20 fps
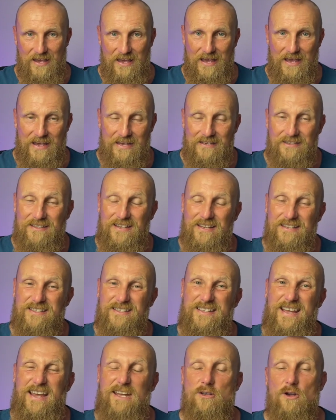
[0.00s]
is the
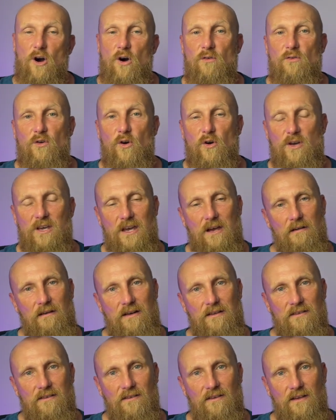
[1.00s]
state of
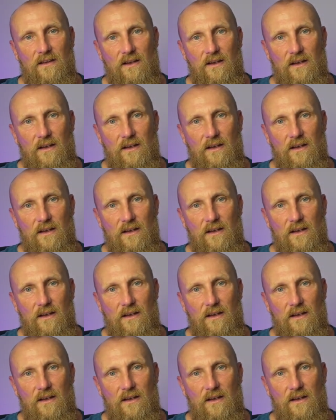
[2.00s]
coherence,